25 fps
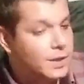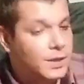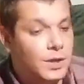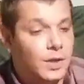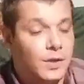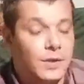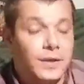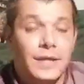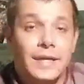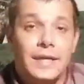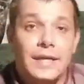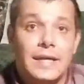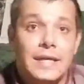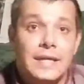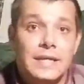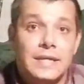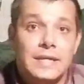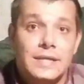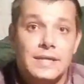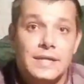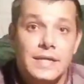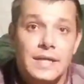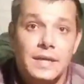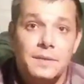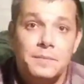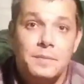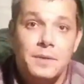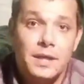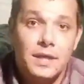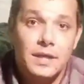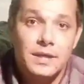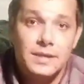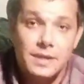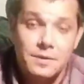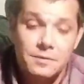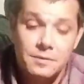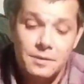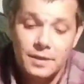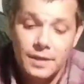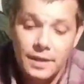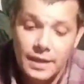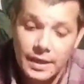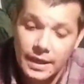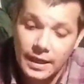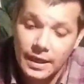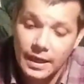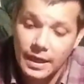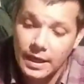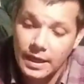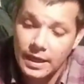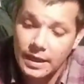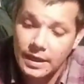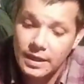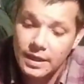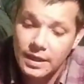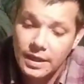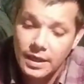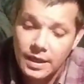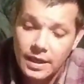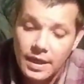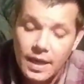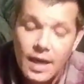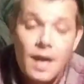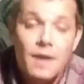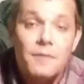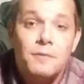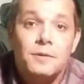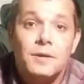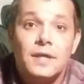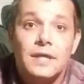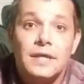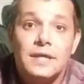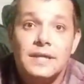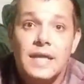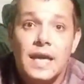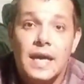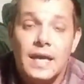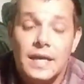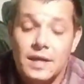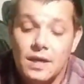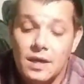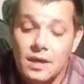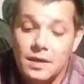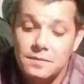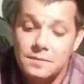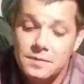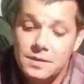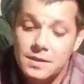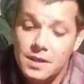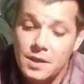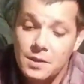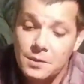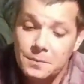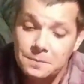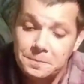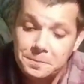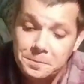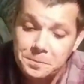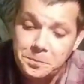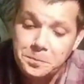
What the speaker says: y'all didn't get to see it because everything died off. So,